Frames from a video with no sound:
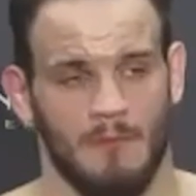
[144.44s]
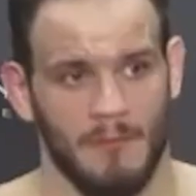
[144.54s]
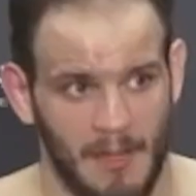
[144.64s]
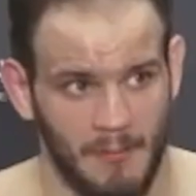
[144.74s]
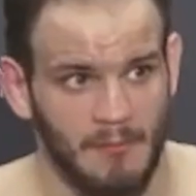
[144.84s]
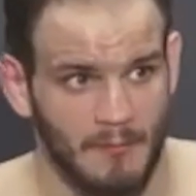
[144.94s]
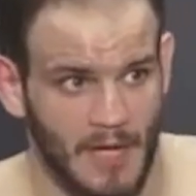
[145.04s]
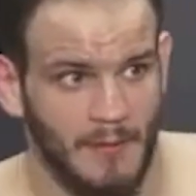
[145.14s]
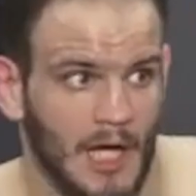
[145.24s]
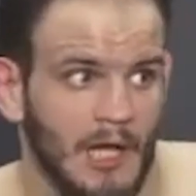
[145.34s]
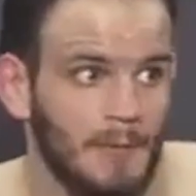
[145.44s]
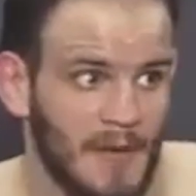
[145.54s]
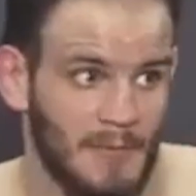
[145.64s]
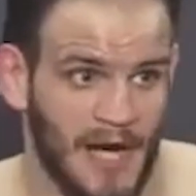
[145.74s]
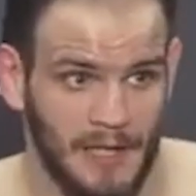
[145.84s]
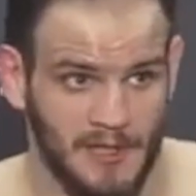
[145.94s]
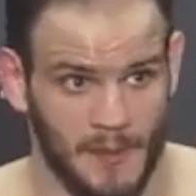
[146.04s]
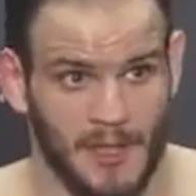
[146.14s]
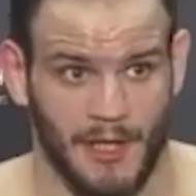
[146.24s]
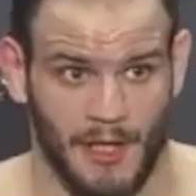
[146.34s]
maybe. Maybe I'll let my
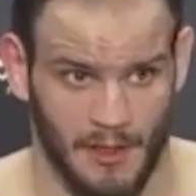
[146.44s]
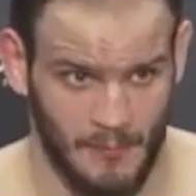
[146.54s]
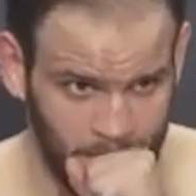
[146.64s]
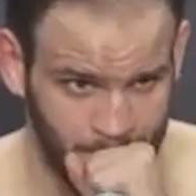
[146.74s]
management at uh,